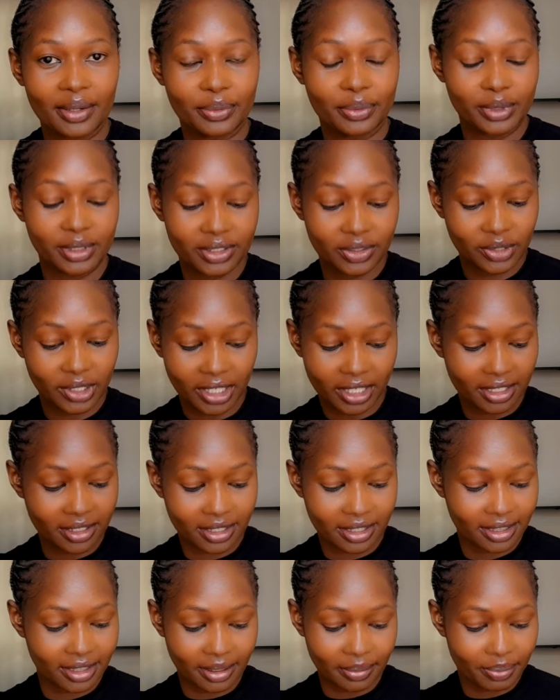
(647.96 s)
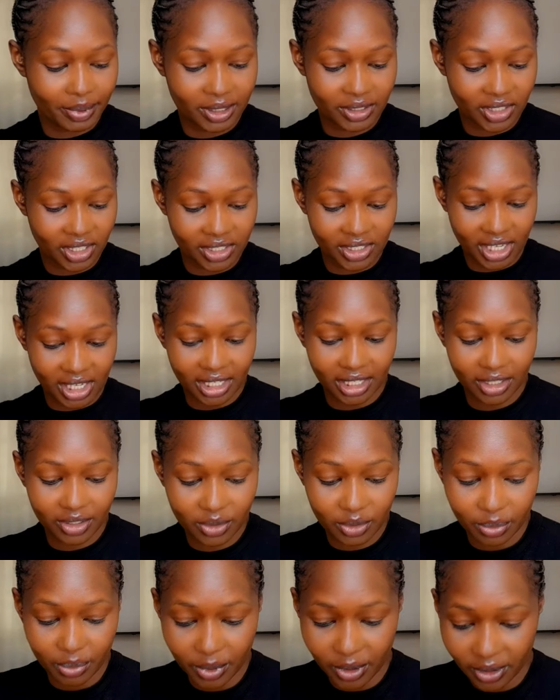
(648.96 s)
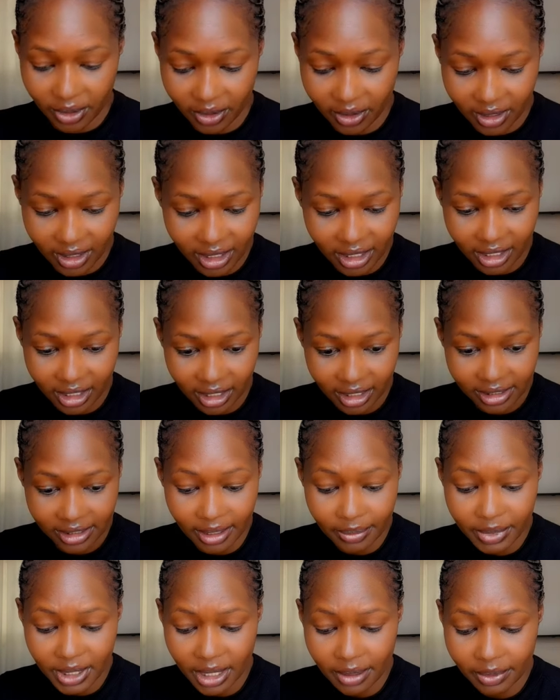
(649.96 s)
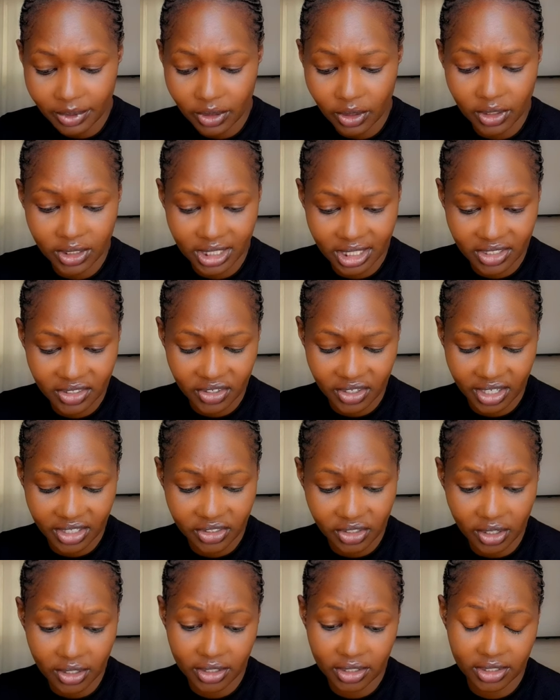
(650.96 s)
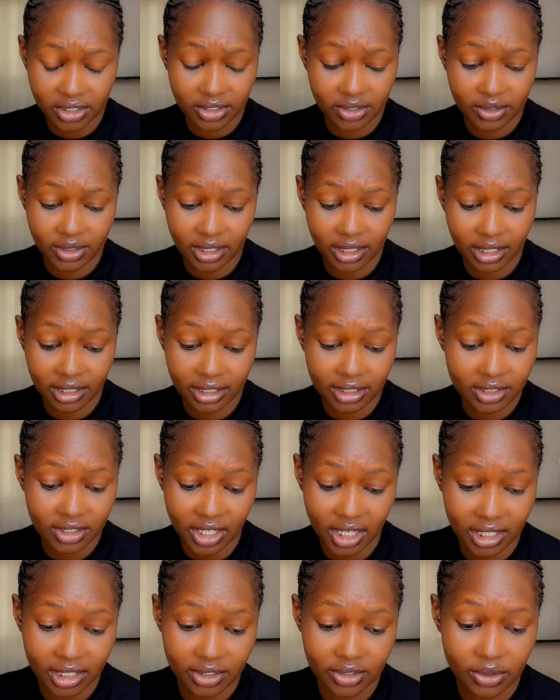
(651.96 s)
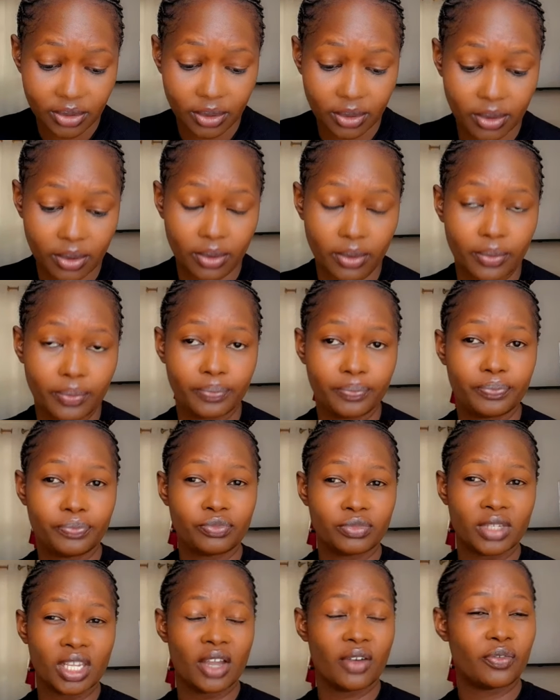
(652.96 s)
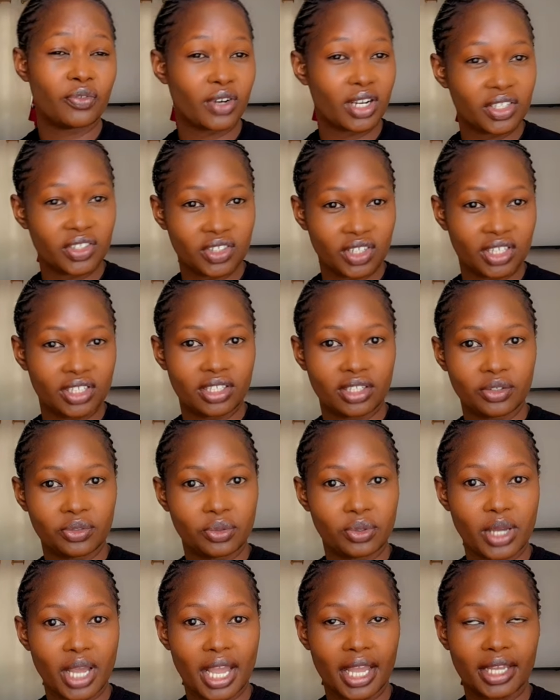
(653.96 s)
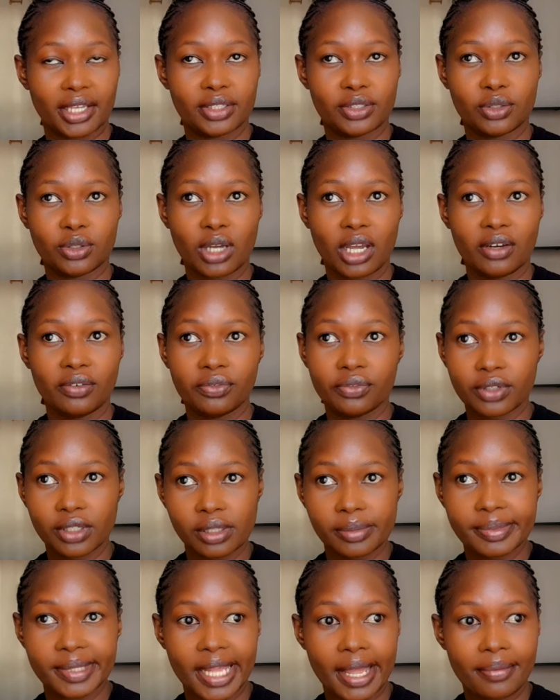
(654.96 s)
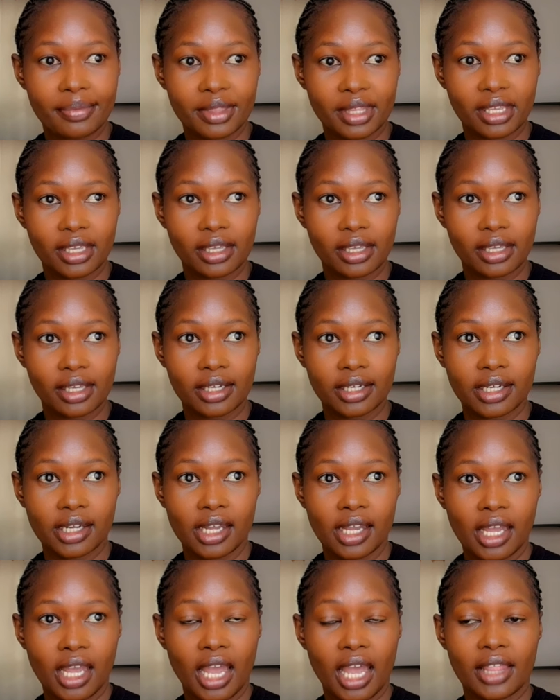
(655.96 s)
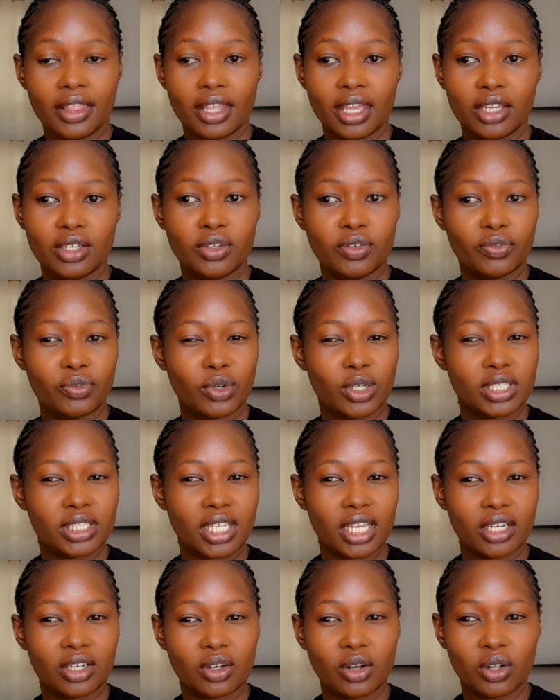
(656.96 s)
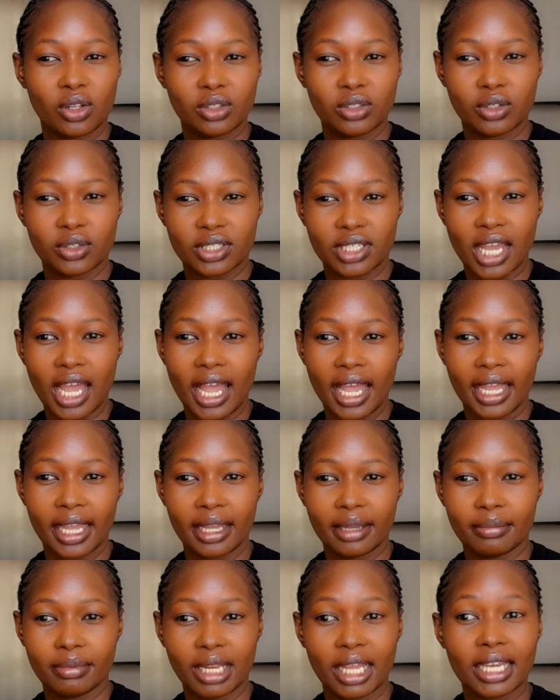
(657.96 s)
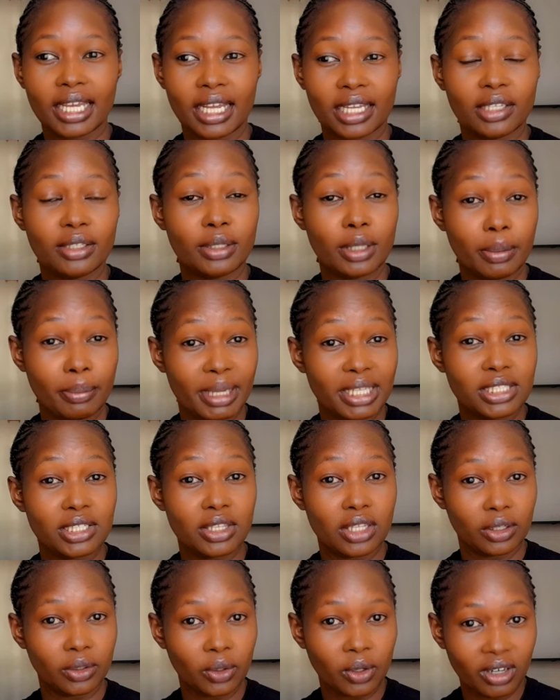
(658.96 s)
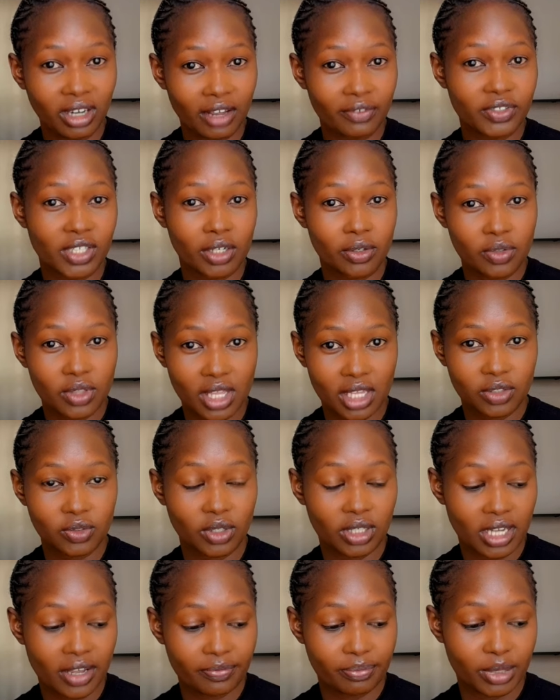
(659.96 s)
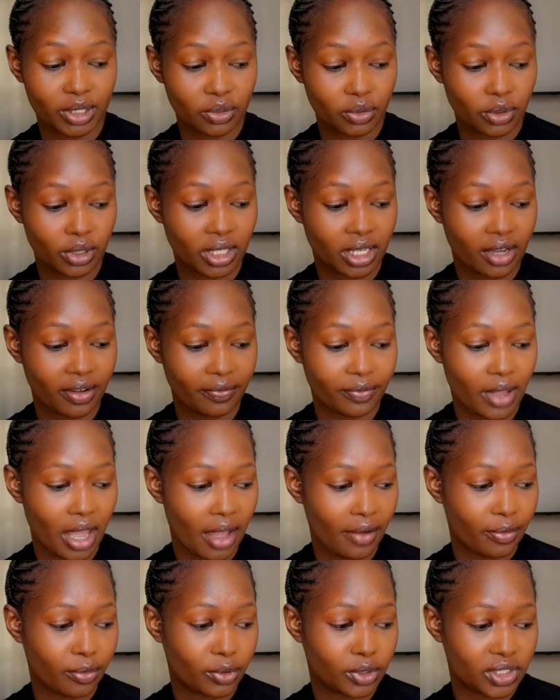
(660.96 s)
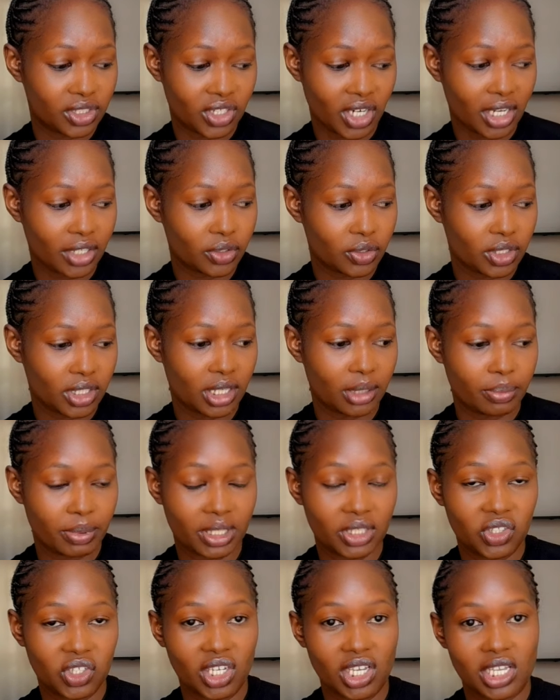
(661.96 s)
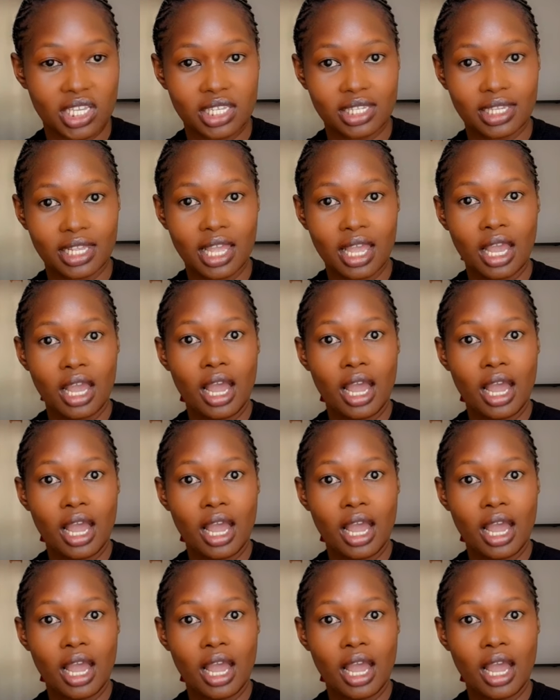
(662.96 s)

we'll take the pictures again tomorrow. Ugh, sometimes content creation is literally so frustrating, you guys. You can film something and then you've wasted all your time. Like, imagine the whole afternoon, that's what I've been doing. I was trying to take pictures